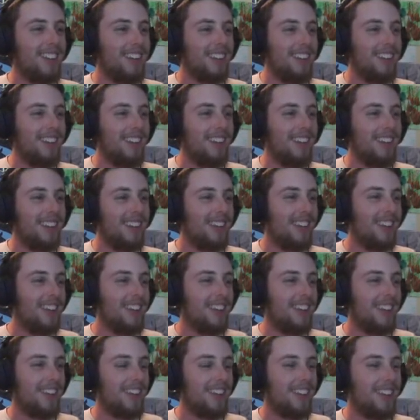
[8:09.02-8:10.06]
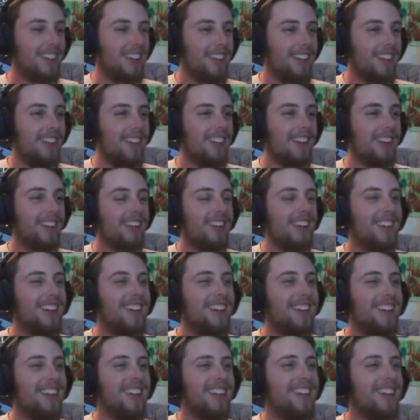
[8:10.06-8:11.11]

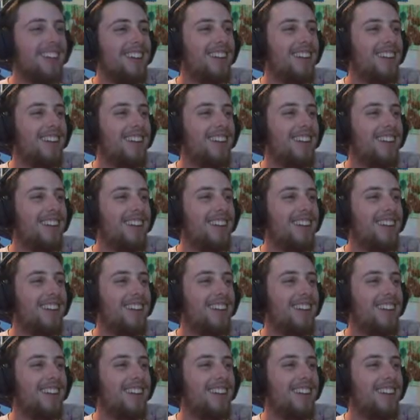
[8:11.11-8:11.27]
[no speech]